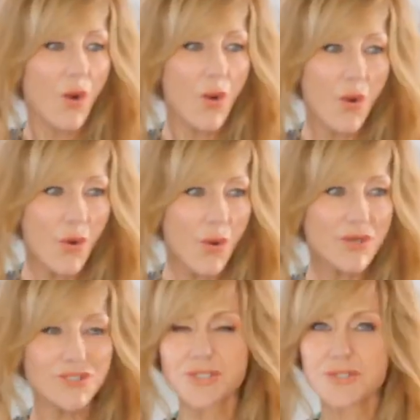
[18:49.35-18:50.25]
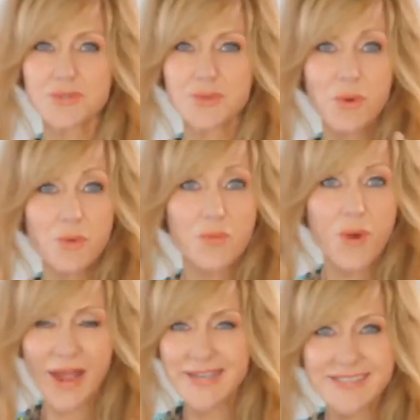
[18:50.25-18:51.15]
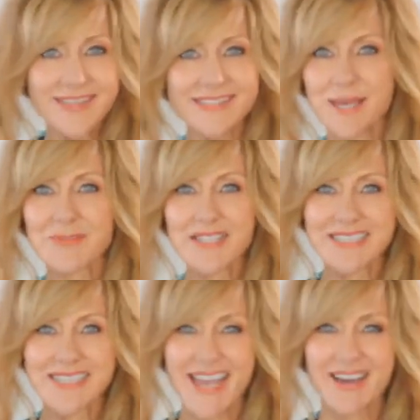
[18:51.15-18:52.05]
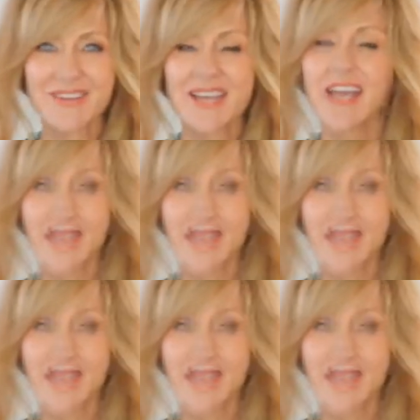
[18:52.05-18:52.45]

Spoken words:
or to write something down,